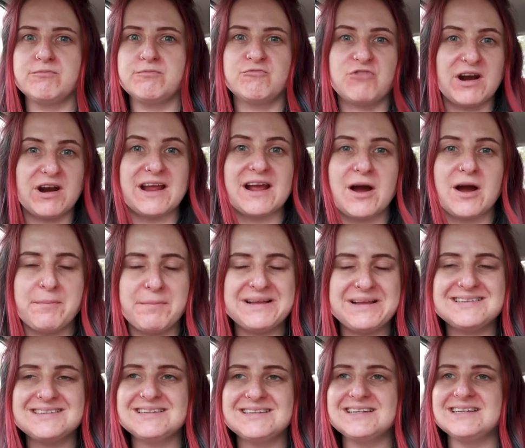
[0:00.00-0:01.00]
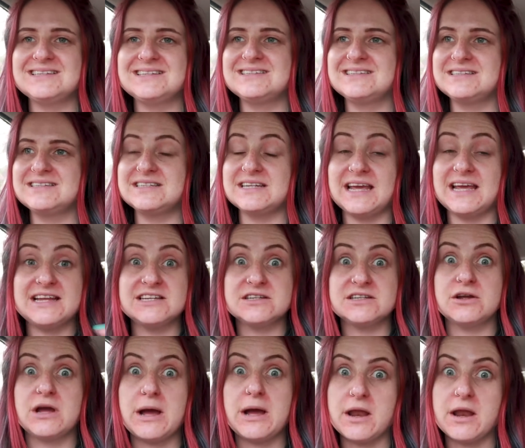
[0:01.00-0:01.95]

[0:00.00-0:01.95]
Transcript: running our business and it's